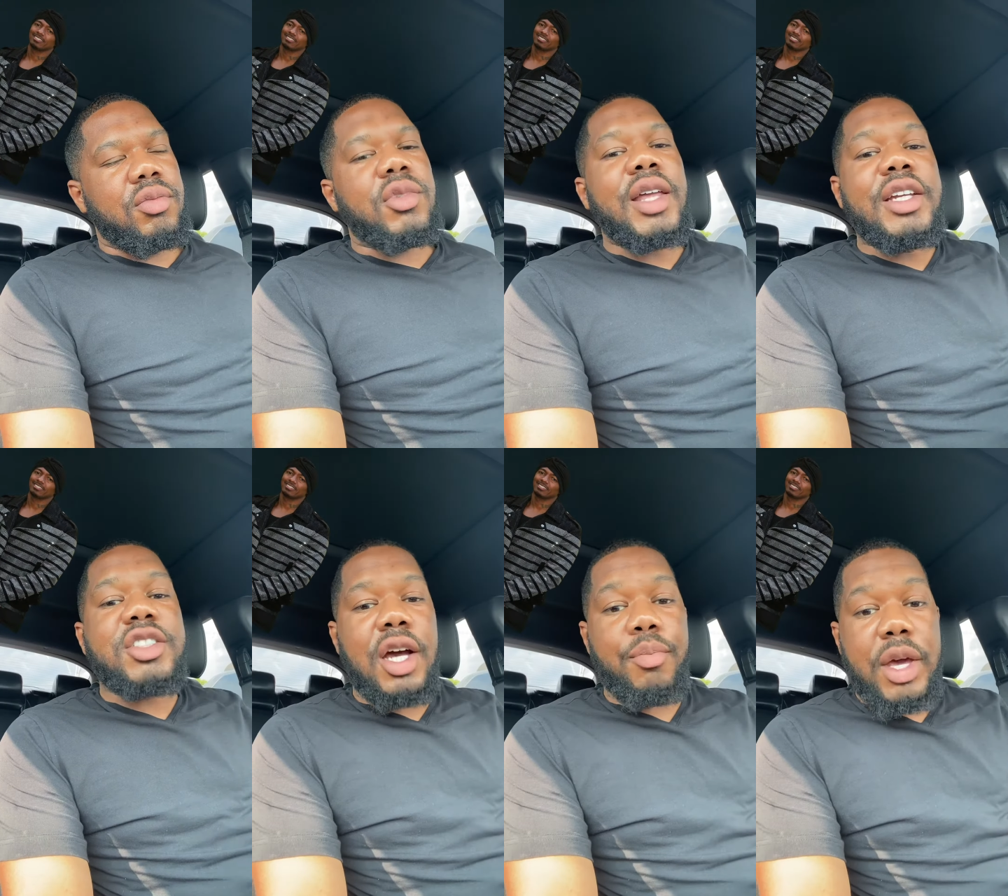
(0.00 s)
at least
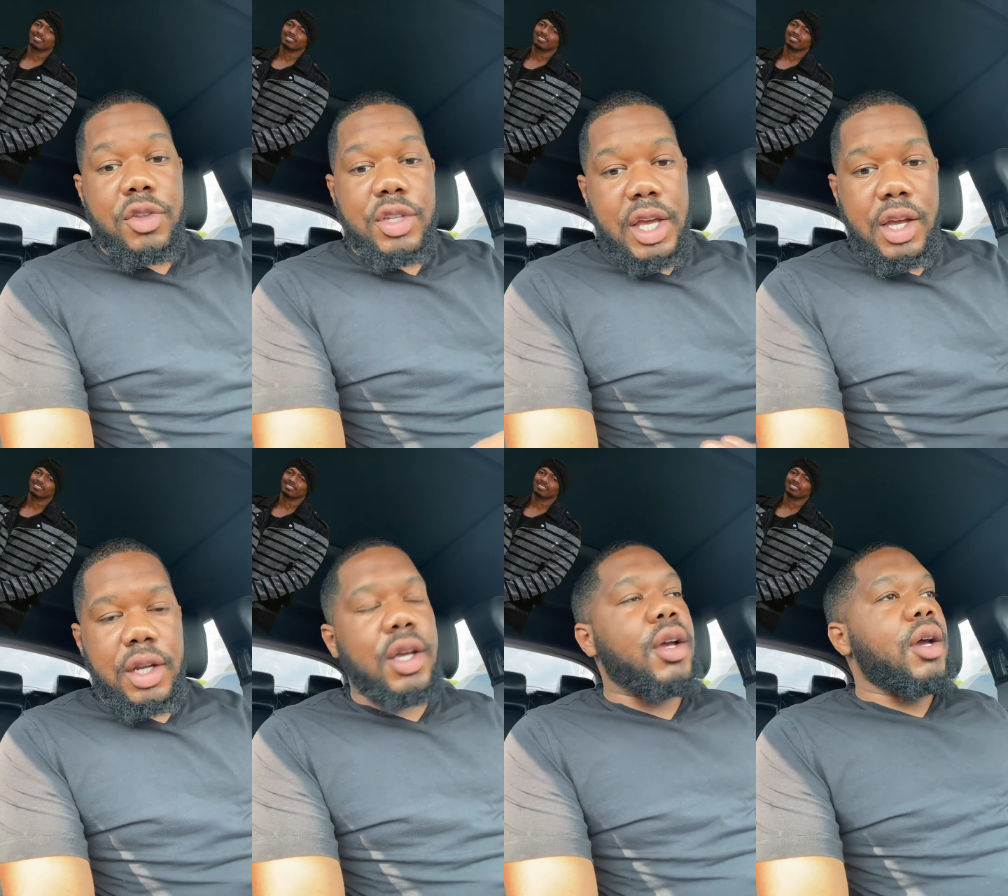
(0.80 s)
come better than
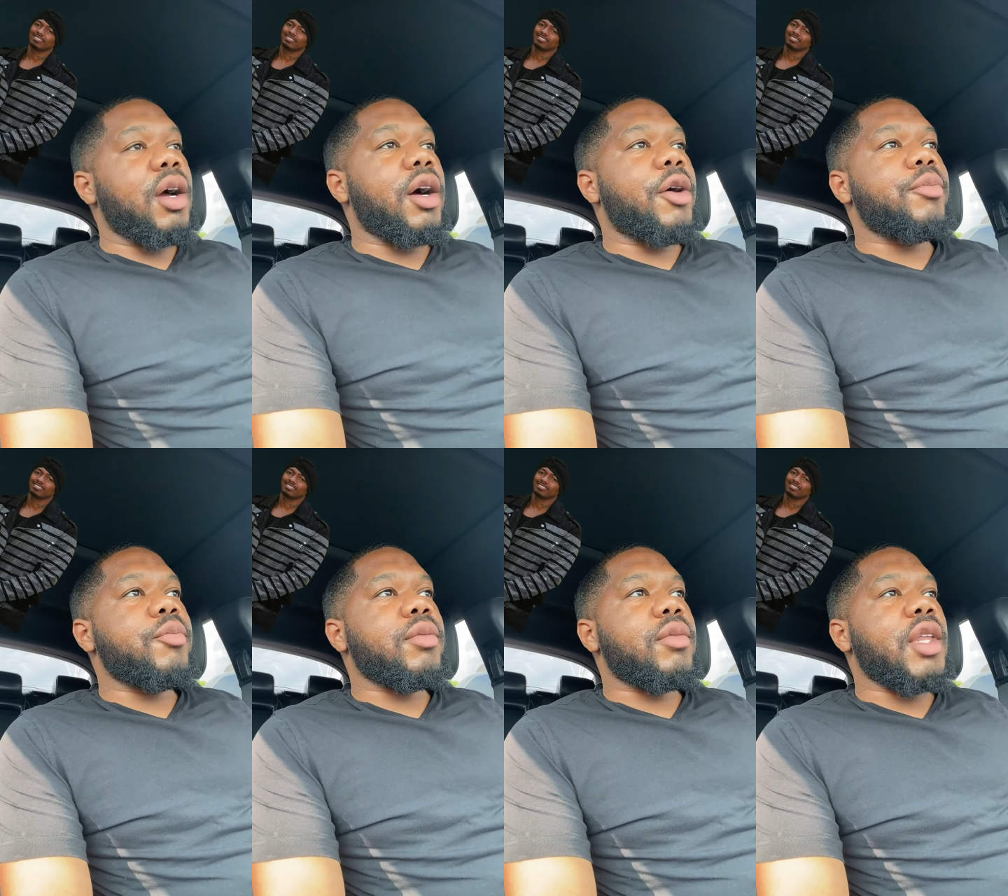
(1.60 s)
that.
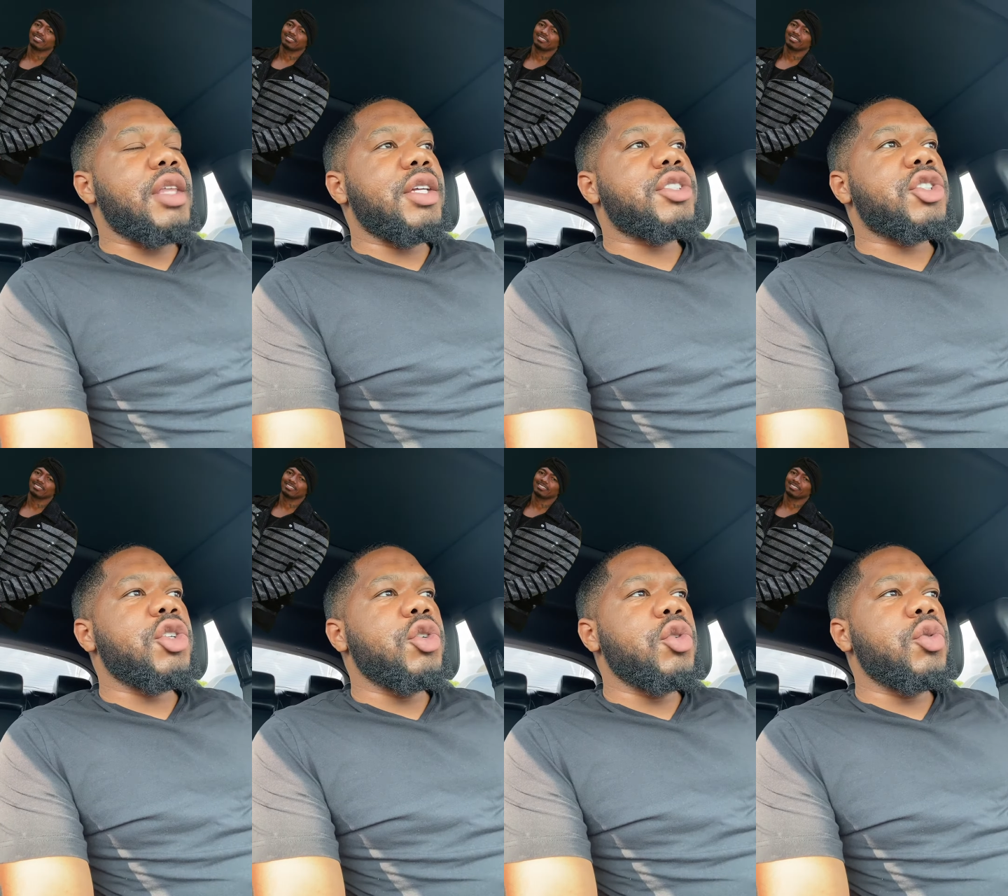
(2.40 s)
And then
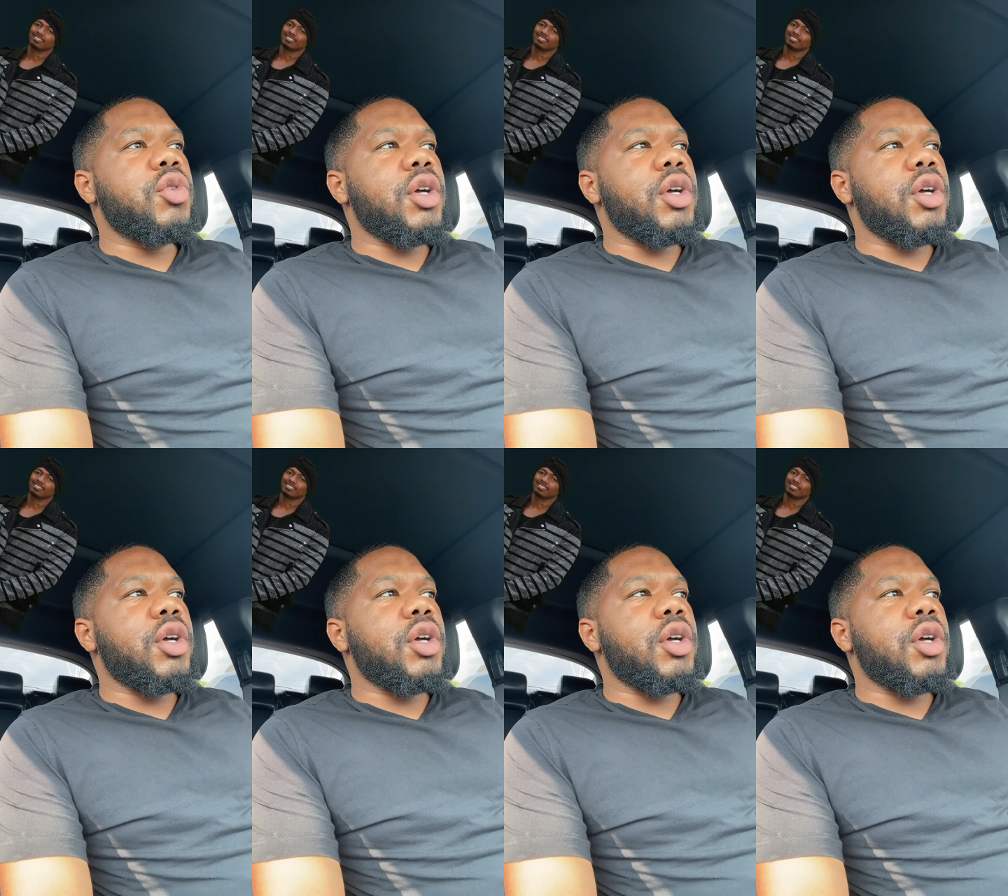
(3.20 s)
two,